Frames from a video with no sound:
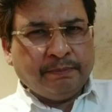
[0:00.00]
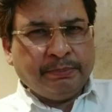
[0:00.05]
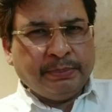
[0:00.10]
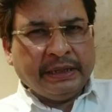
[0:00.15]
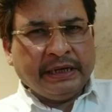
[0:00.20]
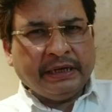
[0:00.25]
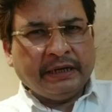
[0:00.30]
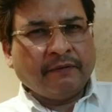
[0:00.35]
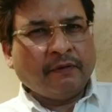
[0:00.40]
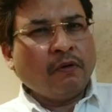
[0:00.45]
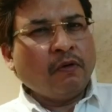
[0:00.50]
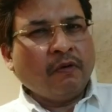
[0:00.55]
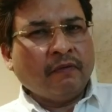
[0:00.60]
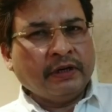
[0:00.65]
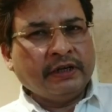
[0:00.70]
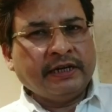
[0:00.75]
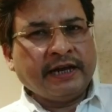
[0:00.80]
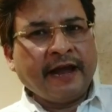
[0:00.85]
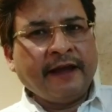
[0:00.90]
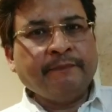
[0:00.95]
bit
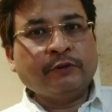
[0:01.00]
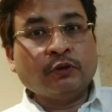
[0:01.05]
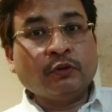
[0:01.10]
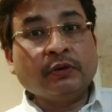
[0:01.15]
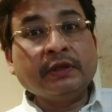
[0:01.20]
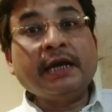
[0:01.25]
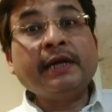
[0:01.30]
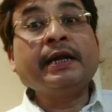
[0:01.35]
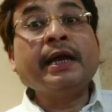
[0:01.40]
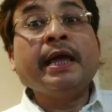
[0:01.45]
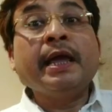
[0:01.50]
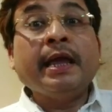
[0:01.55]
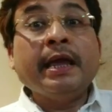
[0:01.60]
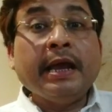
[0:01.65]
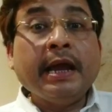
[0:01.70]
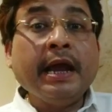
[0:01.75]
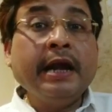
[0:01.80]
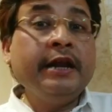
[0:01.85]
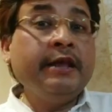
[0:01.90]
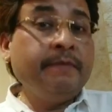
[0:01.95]
over time so that
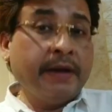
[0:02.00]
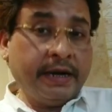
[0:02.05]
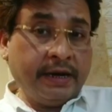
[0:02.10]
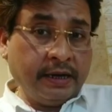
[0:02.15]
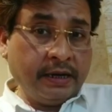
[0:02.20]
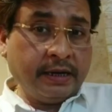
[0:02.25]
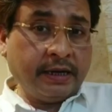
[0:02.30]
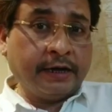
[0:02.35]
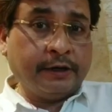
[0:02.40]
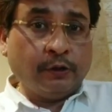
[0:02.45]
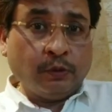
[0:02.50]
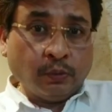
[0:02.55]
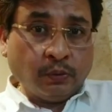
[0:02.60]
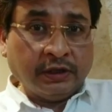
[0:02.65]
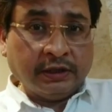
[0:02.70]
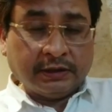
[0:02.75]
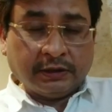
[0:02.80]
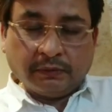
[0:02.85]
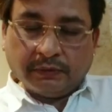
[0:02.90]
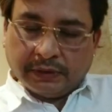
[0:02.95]
anybody can do
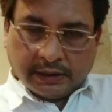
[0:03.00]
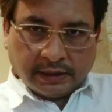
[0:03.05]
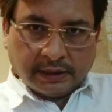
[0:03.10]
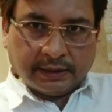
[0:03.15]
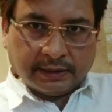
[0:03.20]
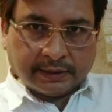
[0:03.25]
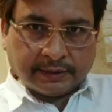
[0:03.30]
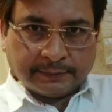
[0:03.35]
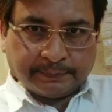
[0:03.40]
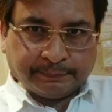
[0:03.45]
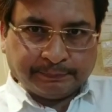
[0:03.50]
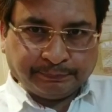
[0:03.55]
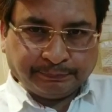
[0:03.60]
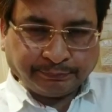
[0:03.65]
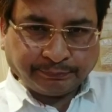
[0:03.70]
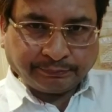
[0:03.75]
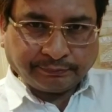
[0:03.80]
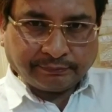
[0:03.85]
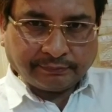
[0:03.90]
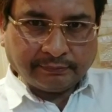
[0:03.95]
this with ease.
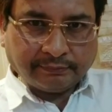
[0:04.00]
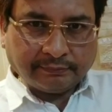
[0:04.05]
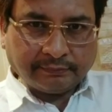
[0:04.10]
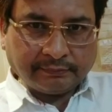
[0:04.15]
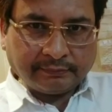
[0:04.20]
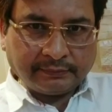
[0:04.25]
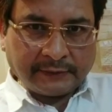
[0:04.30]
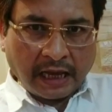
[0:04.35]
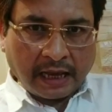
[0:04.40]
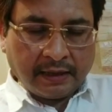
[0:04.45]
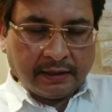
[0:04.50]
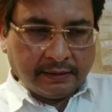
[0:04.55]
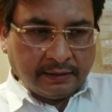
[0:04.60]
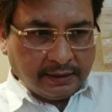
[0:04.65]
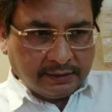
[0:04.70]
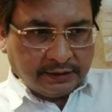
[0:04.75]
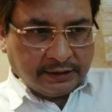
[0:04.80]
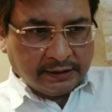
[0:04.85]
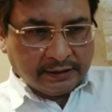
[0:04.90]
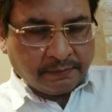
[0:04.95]

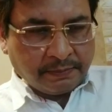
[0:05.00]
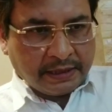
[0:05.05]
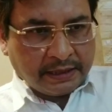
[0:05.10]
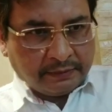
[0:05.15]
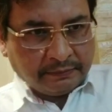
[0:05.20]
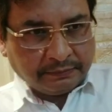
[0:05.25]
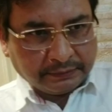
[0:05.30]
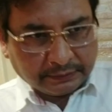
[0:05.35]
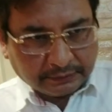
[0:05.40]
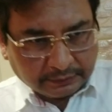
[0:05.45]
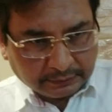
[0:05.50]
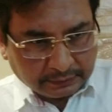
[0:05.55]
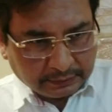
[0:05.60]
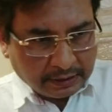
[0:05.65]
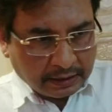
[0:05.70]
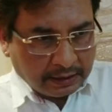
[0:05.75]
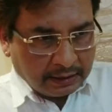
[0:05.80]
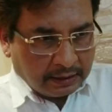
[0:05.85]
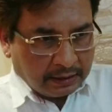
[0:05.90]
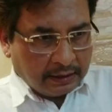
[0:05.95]
This gentleman,
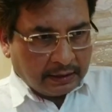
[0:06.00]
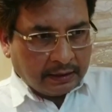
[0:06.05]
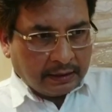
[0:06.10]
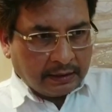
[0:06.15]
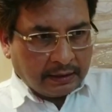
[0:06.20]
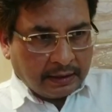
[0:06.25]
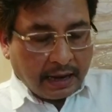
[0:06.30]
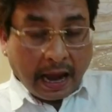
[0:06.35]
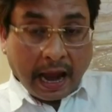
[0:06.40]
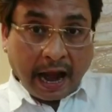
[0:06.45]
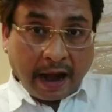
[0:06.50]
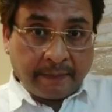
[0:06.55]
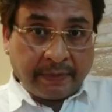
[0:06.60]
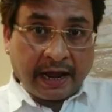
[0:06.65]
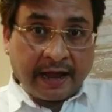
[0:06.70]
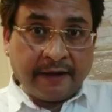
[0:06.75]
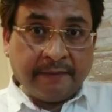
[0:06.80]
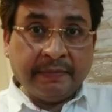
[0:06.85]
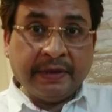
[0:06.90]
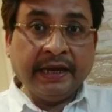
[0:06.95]

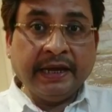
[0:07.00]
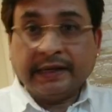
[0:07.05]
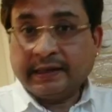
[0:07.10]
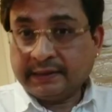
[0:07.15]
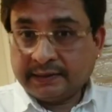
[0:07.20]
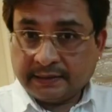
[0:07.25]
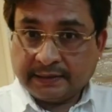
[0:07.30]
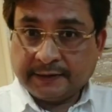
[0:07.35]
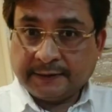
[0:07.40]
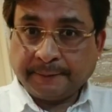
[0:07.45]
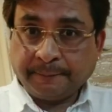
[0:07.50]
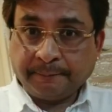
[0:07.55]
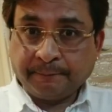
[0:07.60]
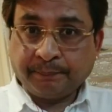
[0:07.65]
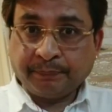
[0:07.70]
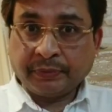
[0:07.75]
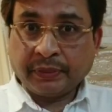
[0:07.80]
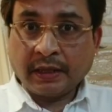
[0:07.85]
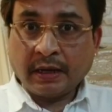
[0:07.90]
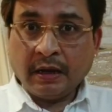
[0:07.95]
Abraham Hicks,
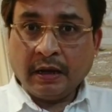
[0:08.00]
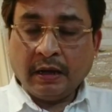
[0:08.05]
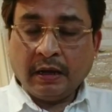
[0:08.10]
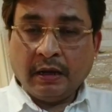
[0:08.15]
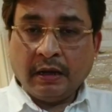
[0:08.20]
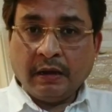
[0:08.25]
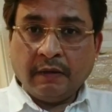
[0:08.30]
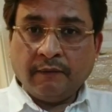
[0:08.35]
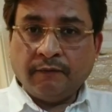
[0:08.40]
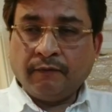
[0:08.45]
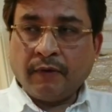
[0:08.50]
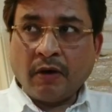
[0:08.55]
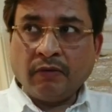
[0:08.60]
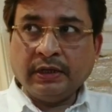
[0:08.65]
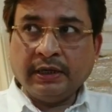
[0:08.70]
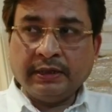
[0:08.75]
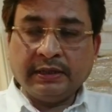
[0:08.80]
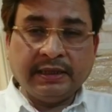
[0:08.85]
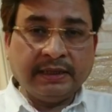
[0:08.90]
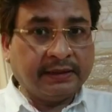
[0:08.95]

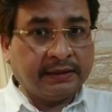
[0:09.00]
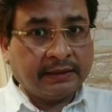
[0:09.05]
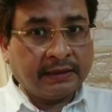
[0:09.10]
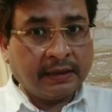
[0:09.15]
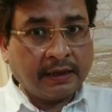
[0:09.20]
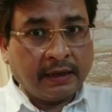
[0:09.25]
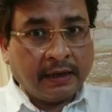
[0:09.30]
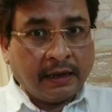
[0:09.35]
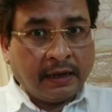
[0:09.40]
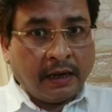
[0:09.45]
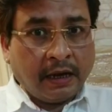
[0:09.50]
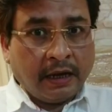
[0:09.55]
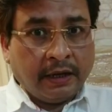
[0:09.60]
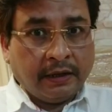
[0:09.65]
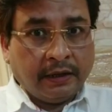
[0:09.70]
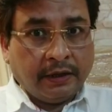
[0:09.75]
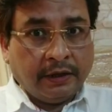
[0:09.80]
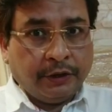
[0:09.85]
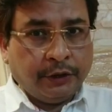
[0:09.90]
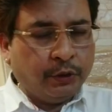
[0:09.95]
founded this
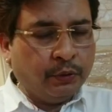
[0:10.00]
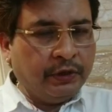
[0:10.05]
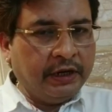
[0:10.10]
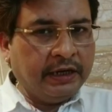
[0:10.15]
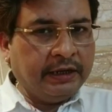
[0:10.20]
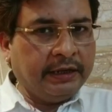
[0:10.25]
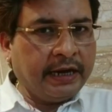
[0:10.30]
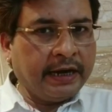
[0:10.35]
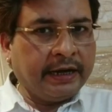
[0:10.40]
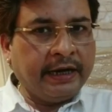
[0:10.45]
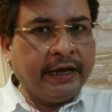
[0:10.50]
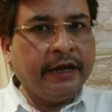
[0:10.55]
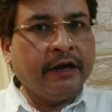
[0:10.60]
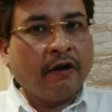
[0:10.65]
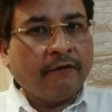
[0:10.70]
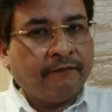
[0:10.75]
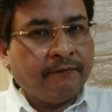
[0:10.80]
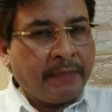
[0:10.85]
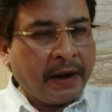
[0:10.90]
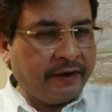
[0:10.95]
unique technique
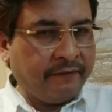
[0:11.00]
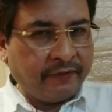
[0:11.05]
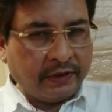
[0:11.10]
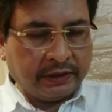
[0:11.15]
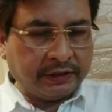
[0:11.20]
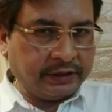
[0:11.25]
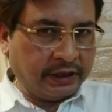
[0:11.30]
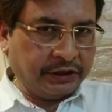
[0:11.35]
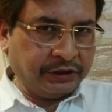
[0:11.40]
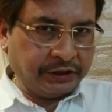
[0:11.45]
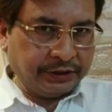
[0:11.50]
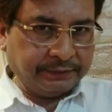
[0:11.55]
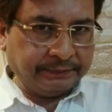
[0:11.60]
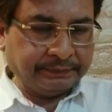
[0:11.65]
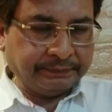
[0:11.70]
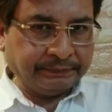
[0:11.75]
of manifestation,